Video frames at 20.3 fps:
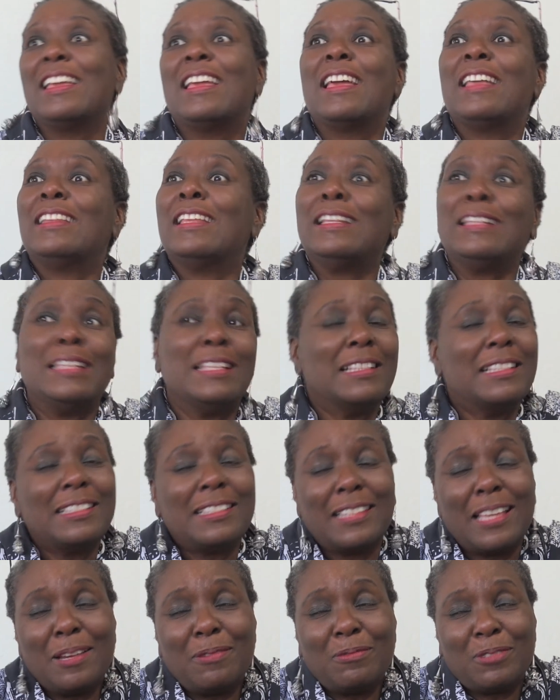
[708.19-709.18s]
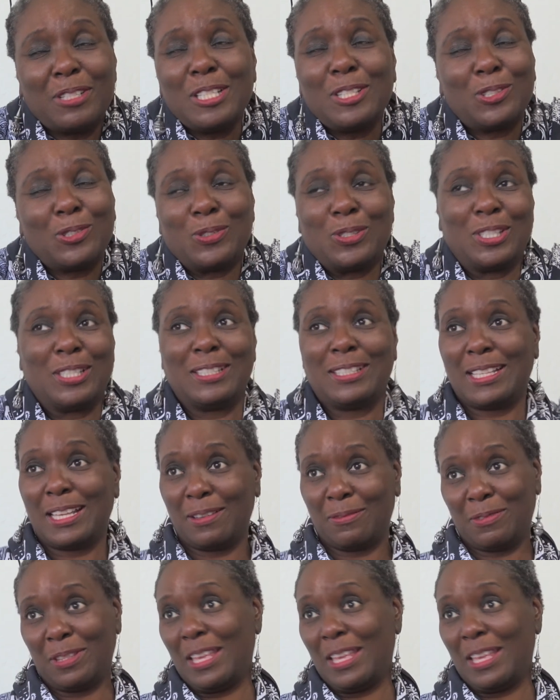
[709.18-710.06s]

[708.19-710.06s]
and they need the same resources that